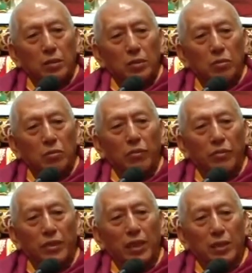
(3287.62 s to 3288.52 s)
so
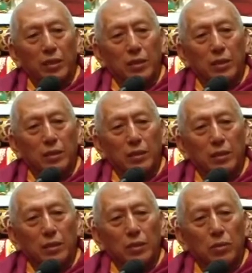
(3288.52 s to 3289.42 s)
feared.
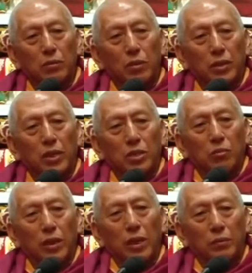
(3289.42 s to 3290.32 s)
So each
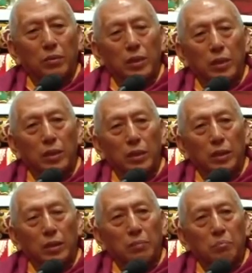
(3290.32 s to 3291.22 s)
one of the
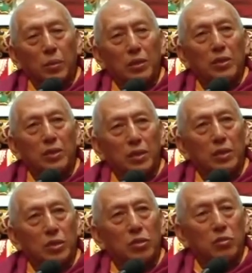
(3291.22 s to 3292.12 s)

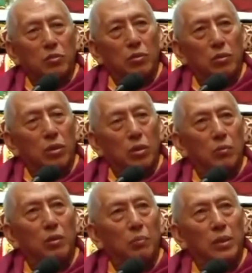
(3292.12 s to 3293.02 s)
passengers,
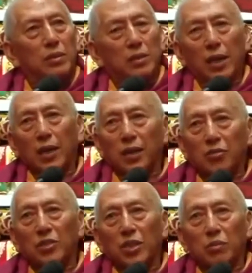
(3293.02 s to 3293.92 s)
human beings, are
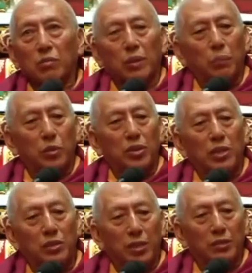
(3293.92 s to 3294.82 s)
considered to be a
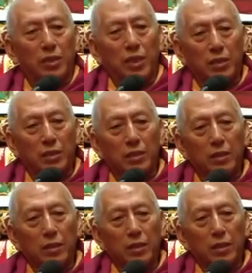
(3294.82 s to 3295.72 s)
potential threat
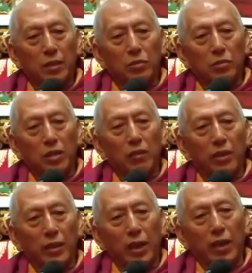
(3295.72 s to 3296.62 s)
to
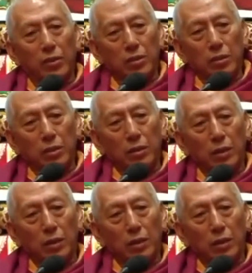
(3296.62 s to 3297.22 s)
someone else.